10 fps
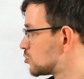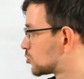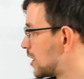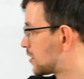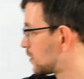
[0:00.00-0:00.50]
You
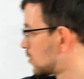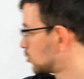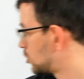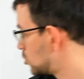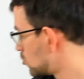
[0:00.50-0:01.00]
take the
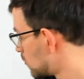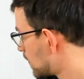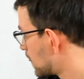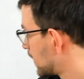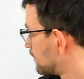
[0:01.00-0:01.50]
node u,
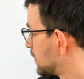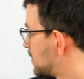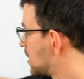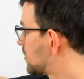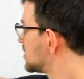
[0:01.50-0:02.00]

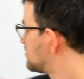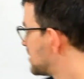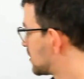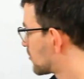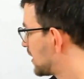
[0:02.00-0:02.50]
take this
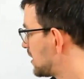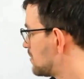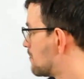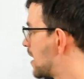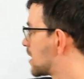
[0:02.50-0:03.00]
big array,
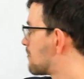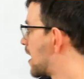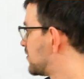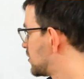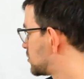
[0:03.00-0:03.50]
make a
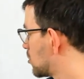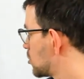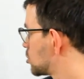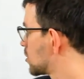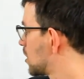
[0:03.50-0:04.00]
binary
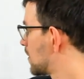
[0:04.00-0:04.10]
search,